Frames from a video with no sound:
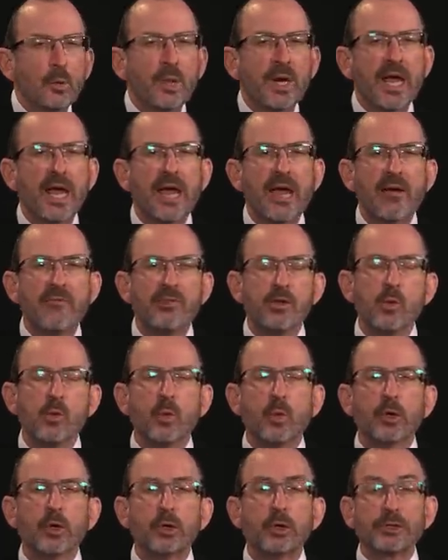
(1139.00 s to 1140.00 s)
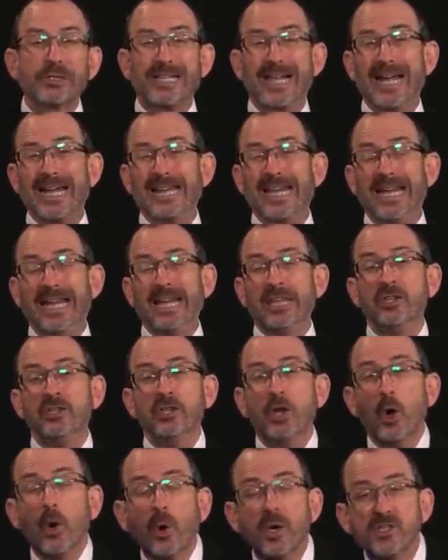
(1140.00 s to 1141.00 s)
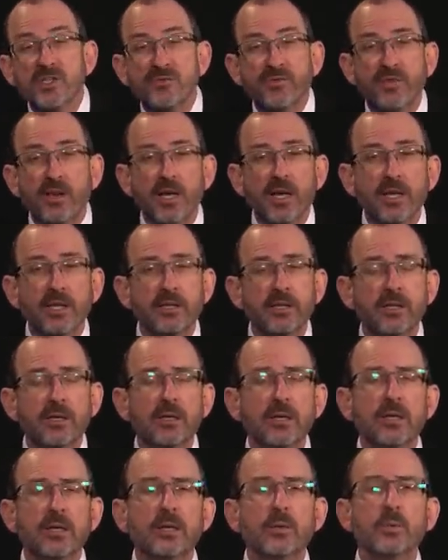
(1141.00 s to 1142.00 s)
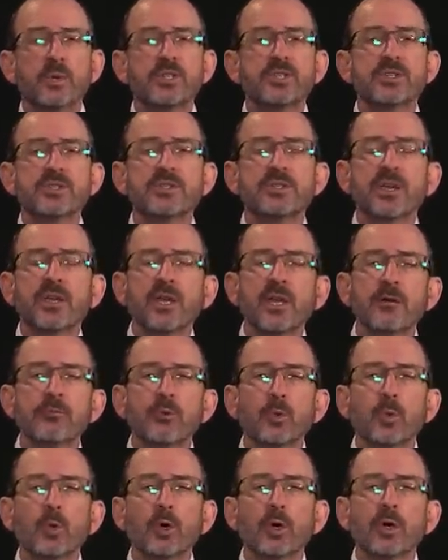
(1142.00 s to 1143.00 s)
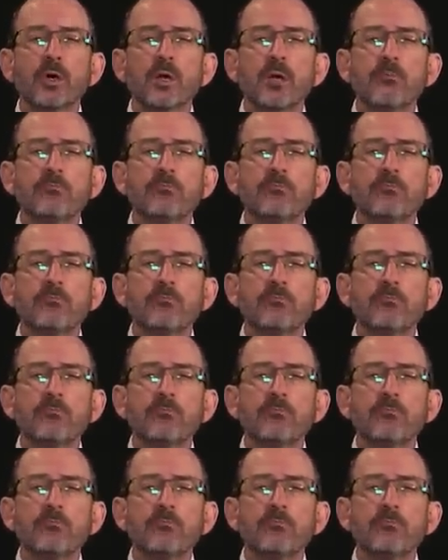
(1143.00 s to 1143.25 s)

we have the word like in Noah's flood, which is the Hebrew word